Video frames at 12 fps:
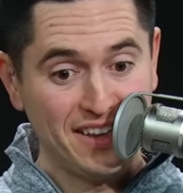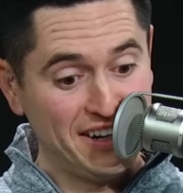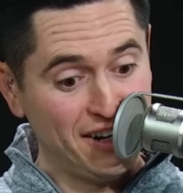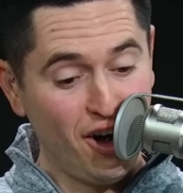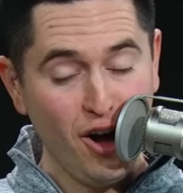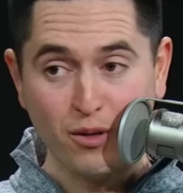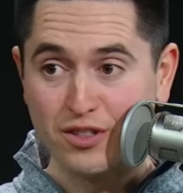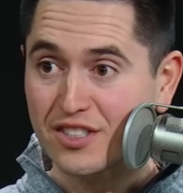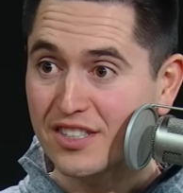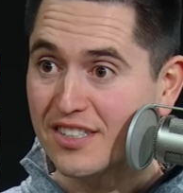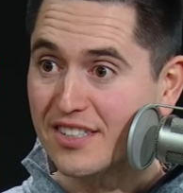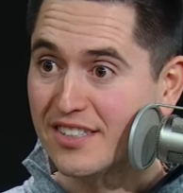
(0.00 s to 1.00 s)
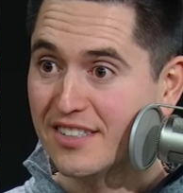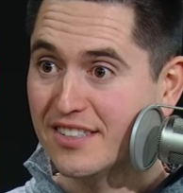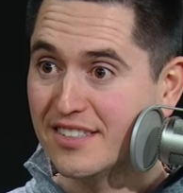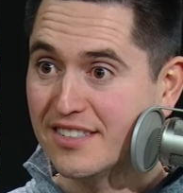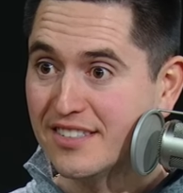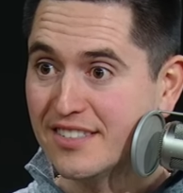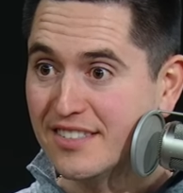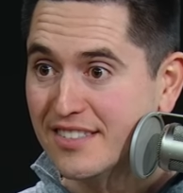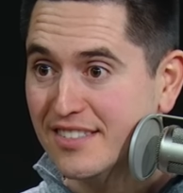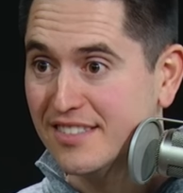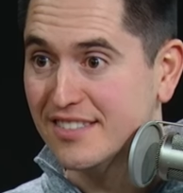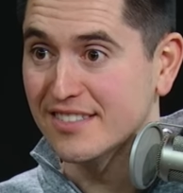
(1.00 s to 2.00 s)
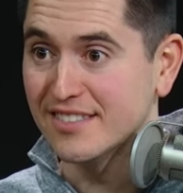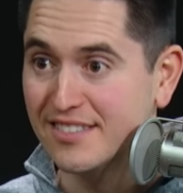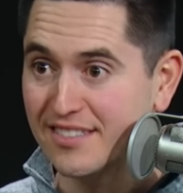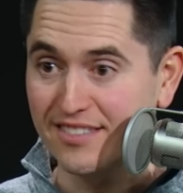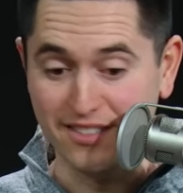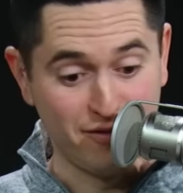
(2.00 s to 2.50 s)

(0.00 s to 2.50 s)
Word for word: They need a host. I could do that.